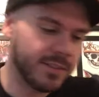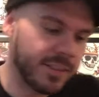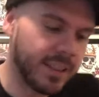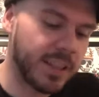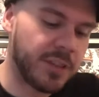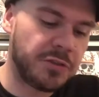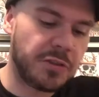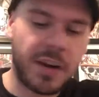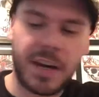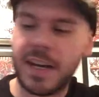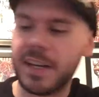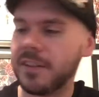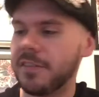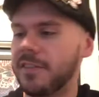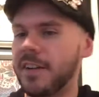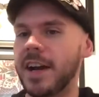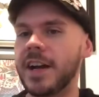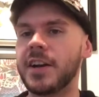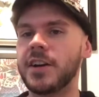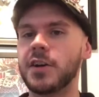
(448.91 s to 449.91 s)
Let's try not to
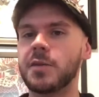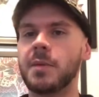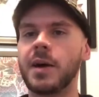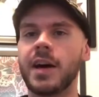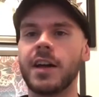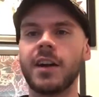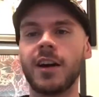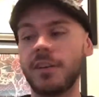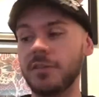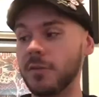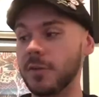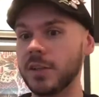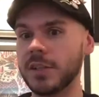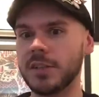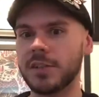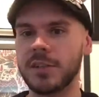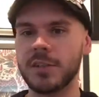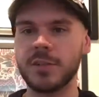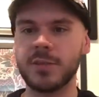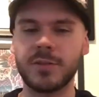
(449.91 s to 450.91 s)
fire your mod off one
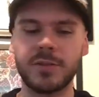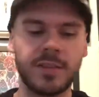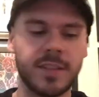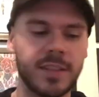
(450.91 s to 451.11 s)
too.